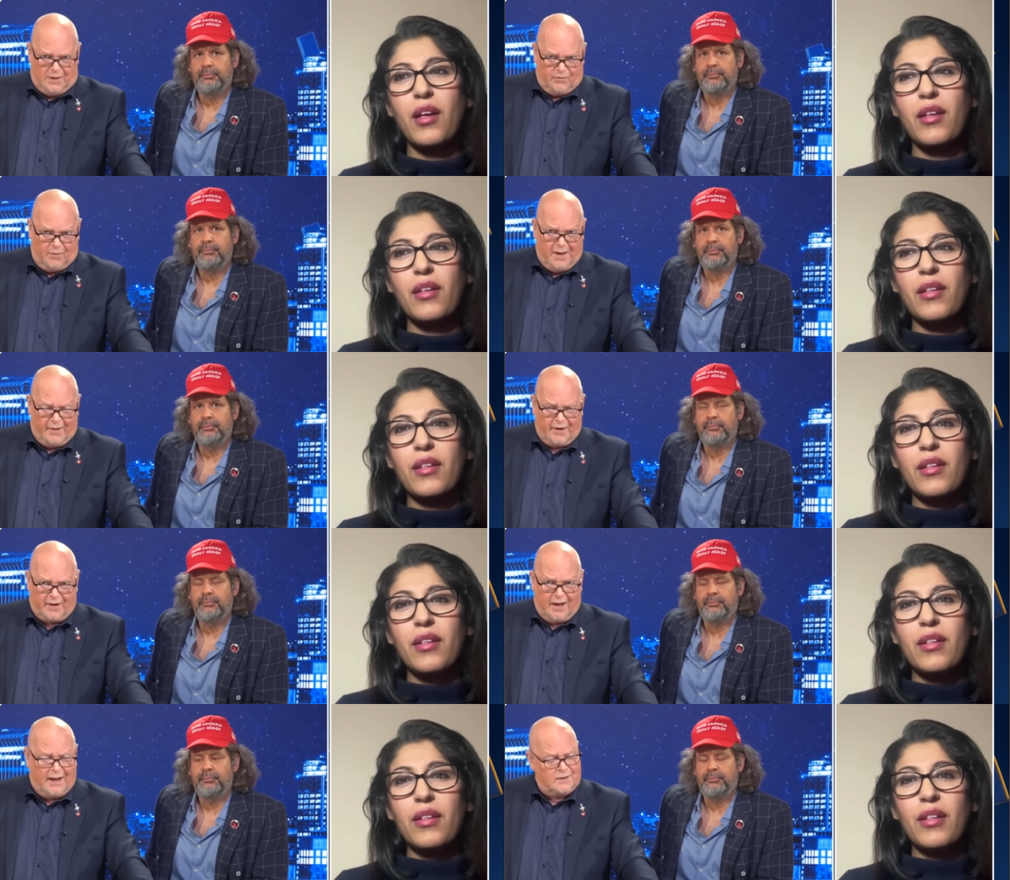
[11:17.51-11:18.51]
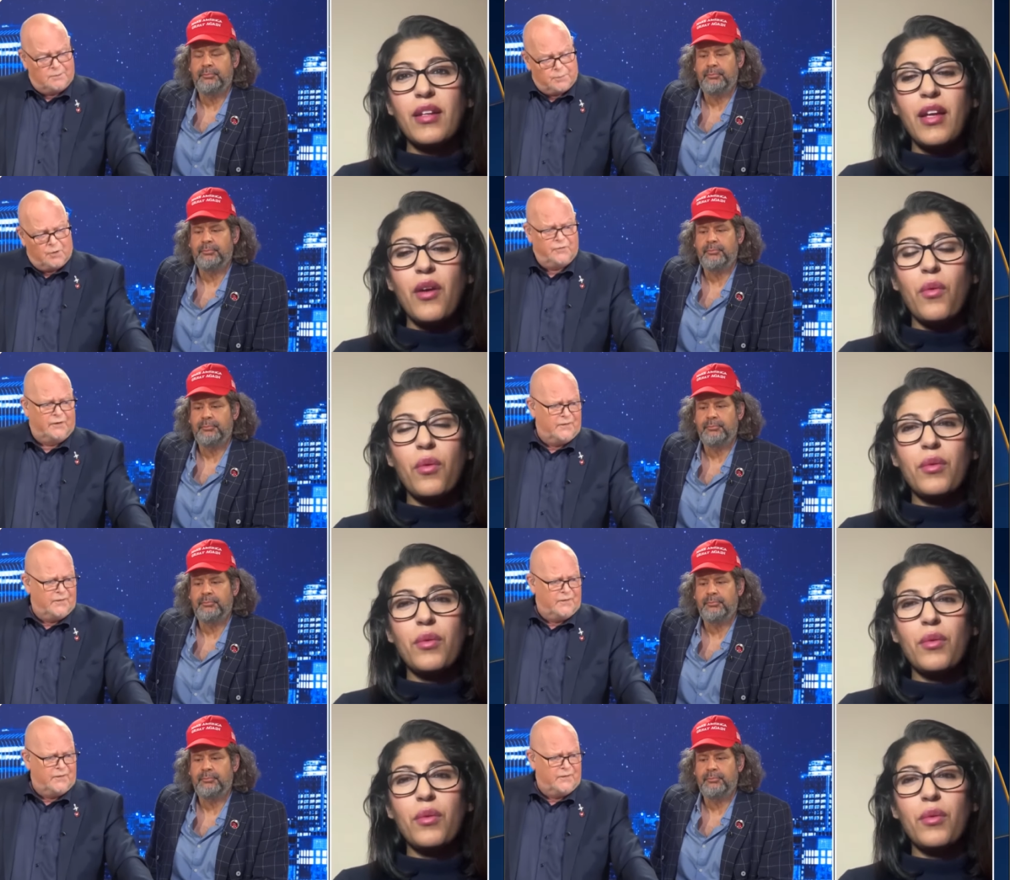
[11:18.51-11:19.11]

Speaker 1: of America? And improving